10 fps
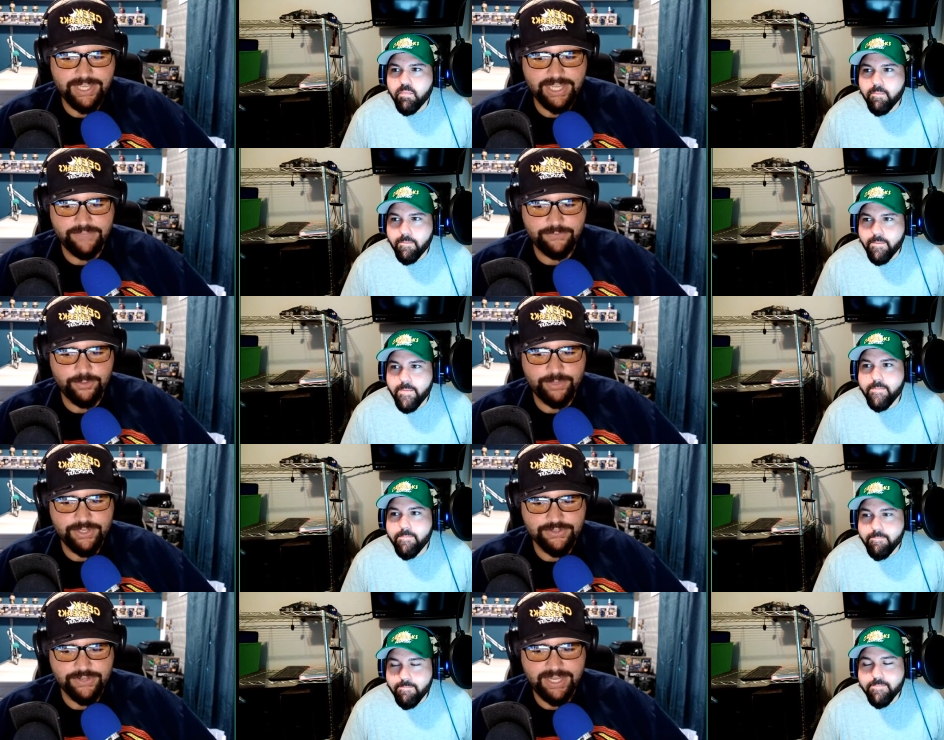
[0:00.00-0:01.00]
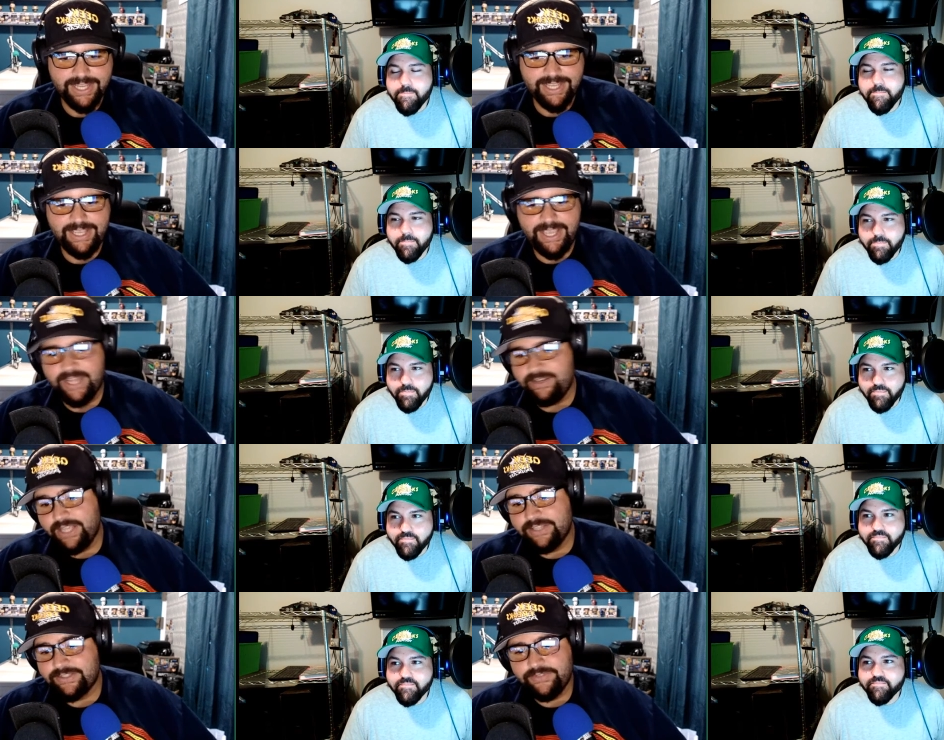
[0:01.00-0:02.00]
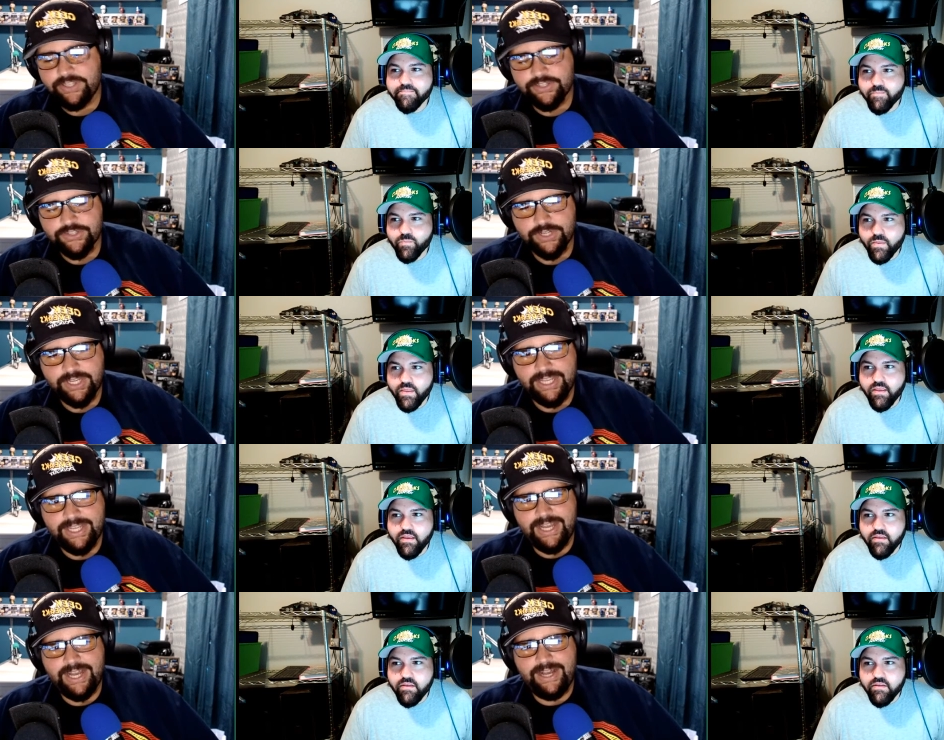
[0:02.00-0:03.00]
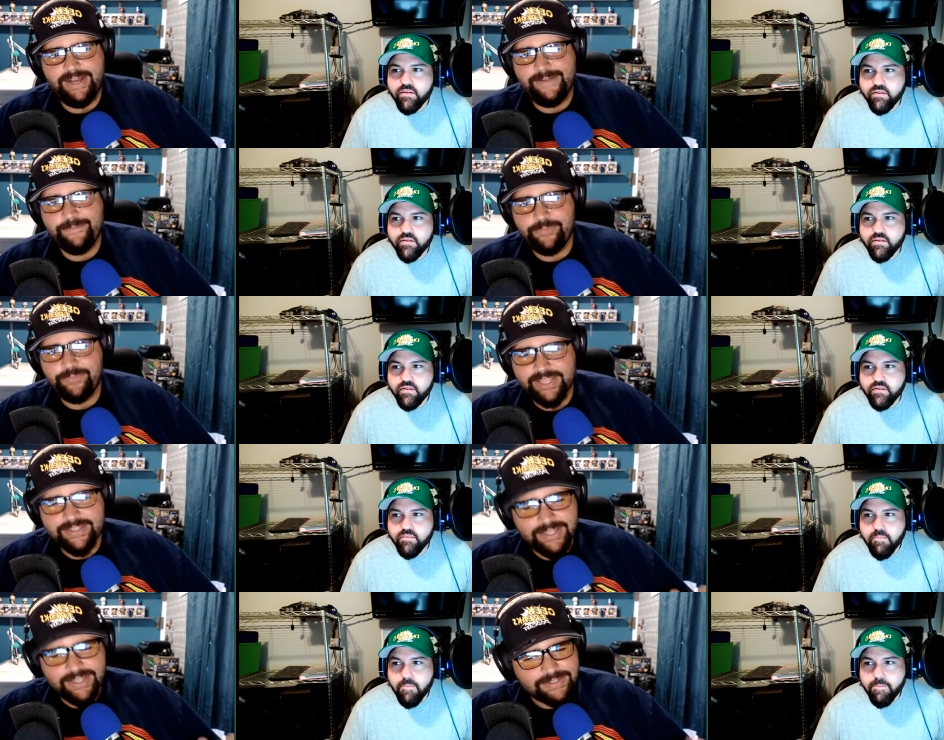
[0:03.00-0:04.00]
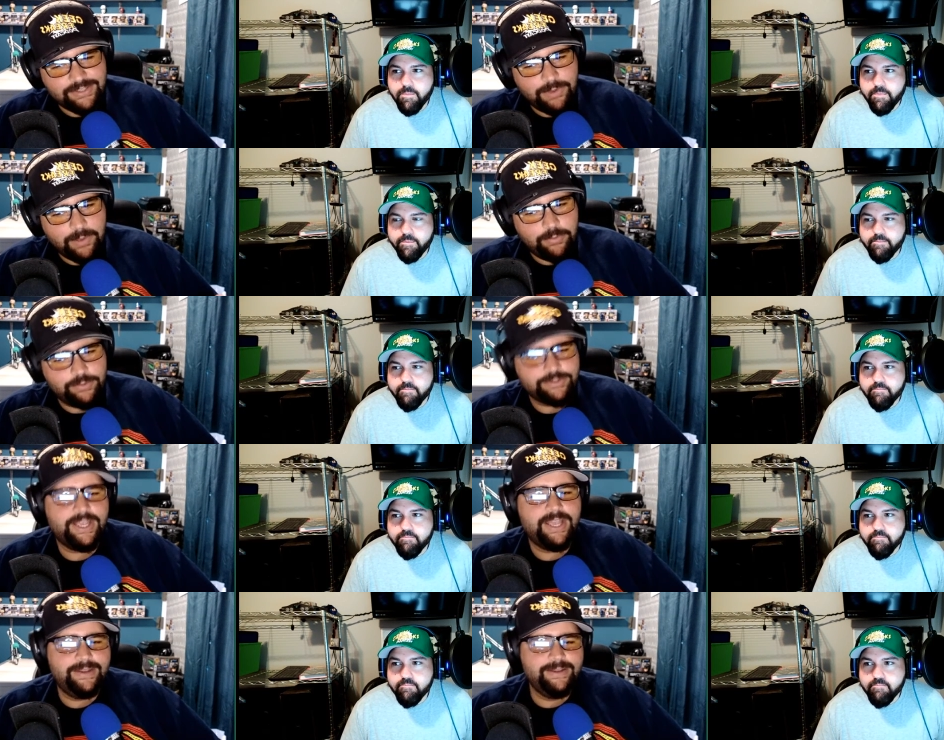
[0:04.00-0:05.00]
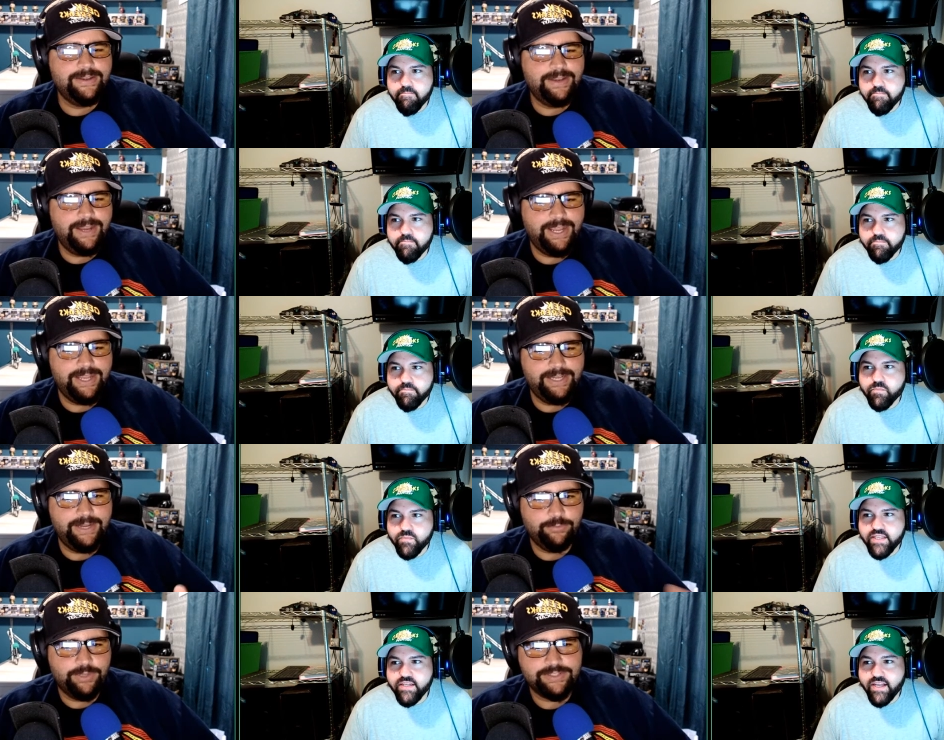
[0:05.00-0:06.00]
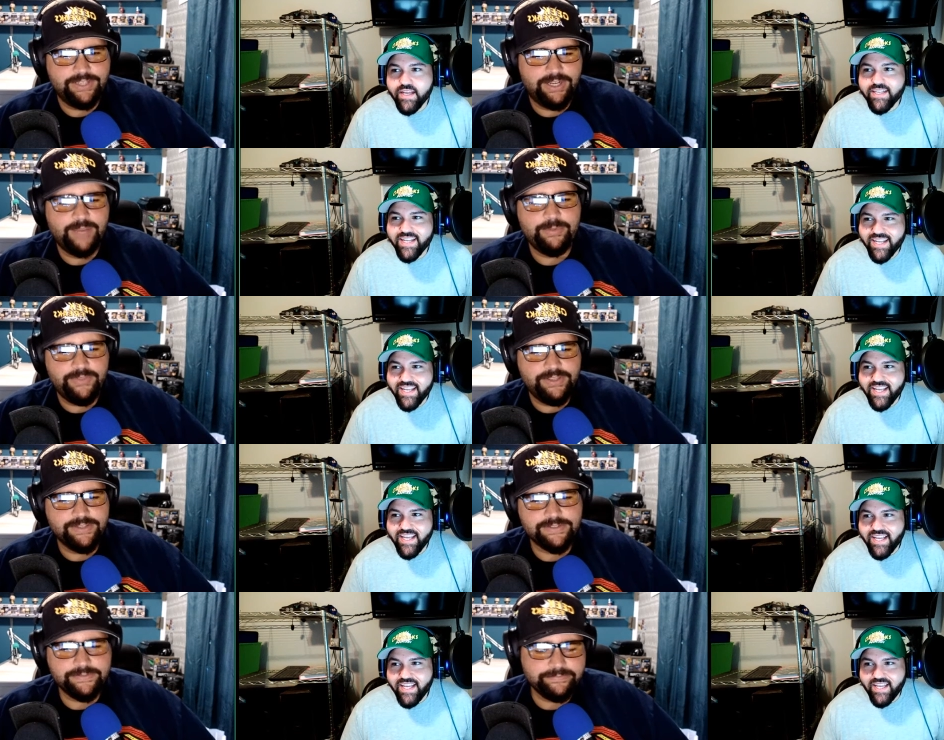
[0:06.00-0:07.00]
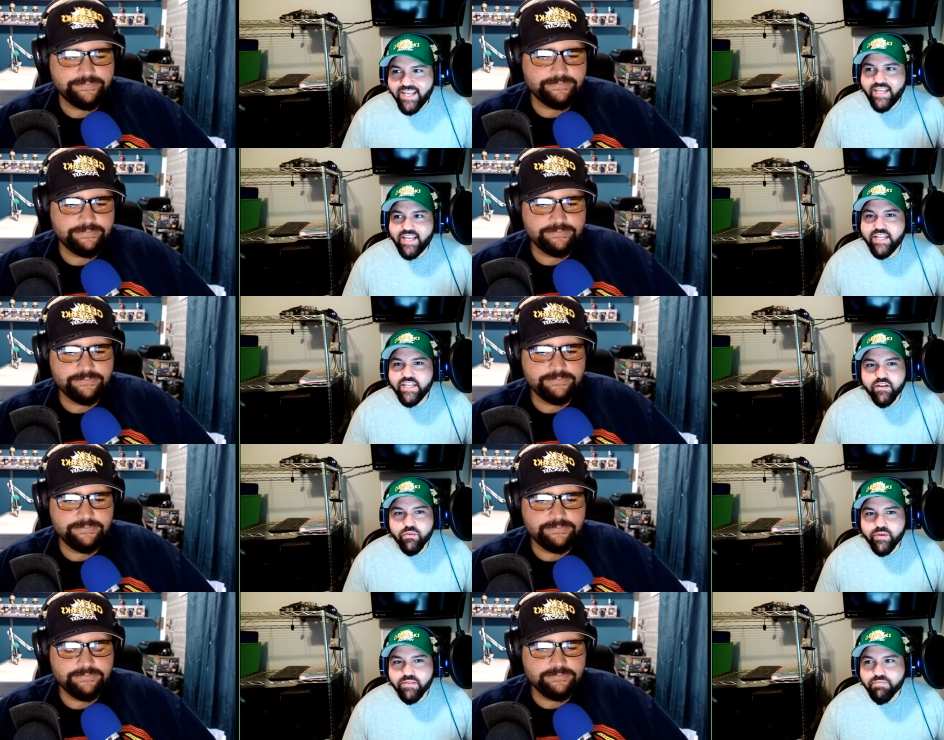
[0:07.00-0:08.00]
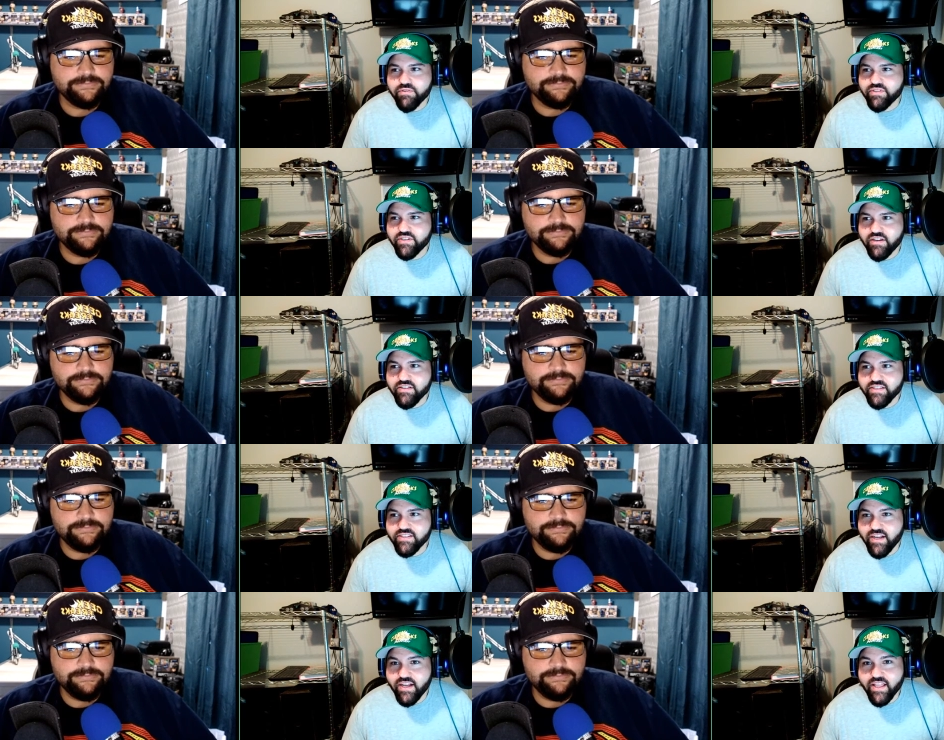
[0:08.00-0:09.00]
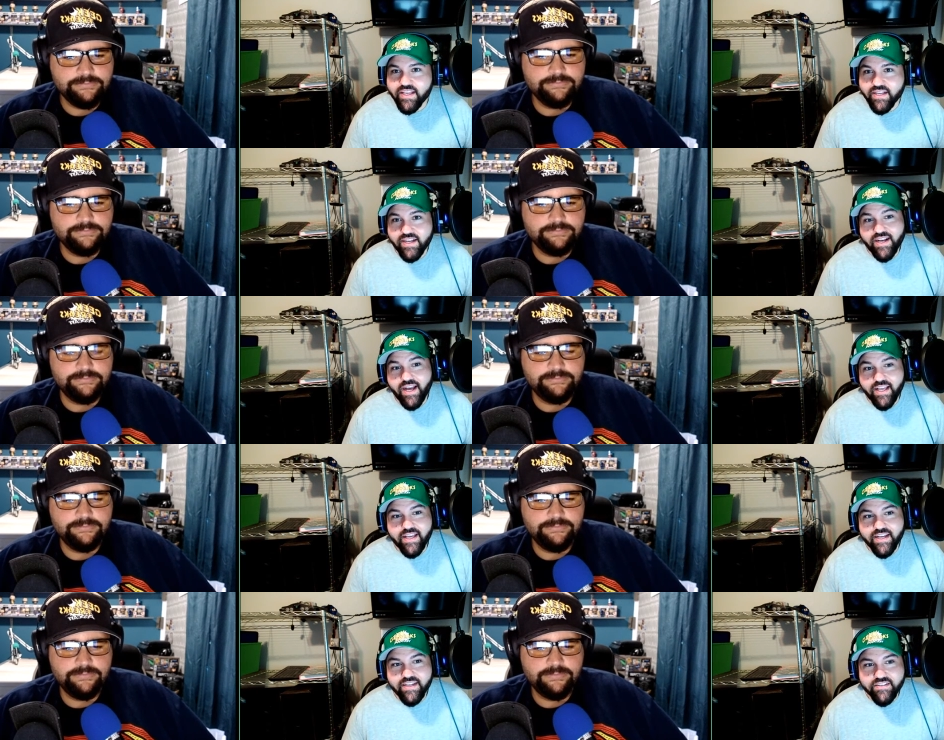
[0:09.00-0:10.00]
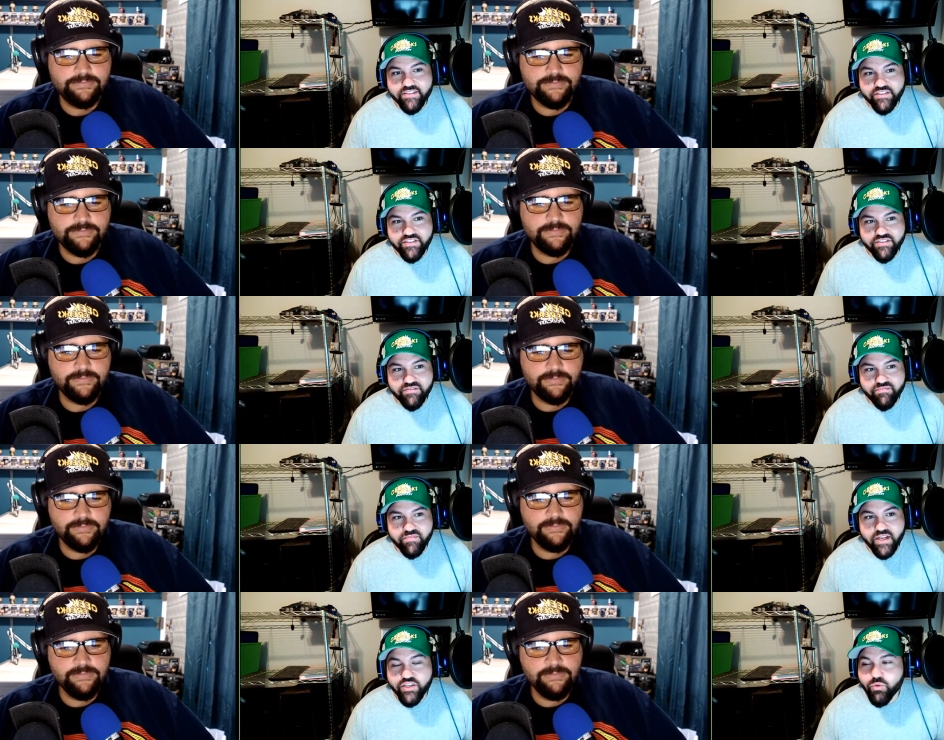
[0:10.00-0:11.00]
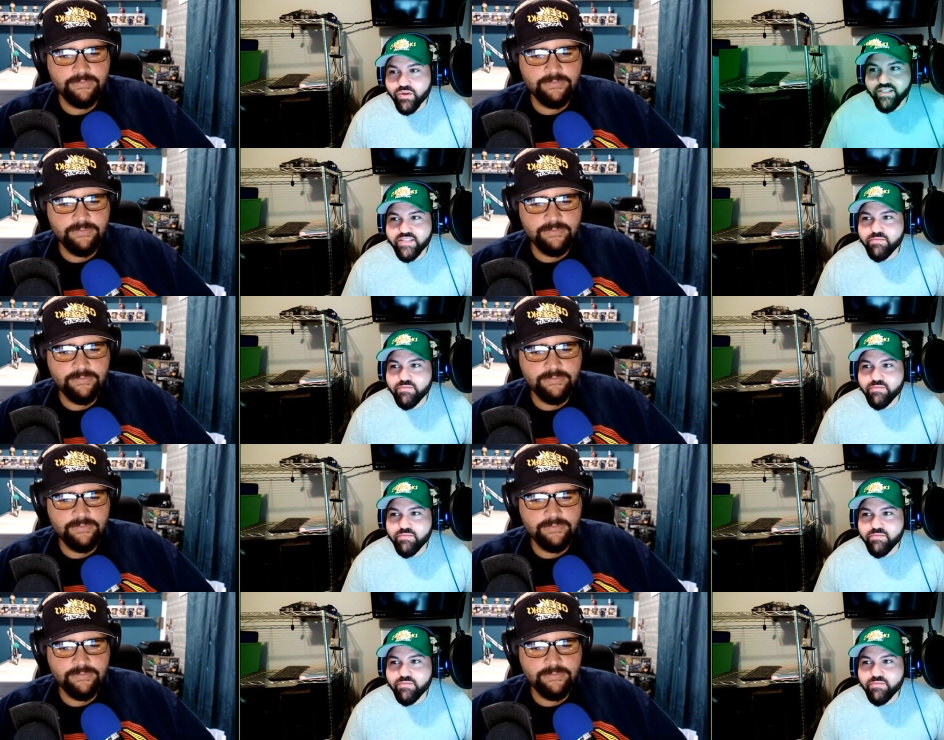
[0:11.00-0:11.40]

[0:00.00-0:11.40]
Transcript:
Speaker 1: in the film mm-hmm. industry and and TV industry. Uh, it's neat to see what pulls ahead and and yeah. what's
Speaker 2: going to come of this. And you got to weigh the pros and cons because like I kind of I don't want to see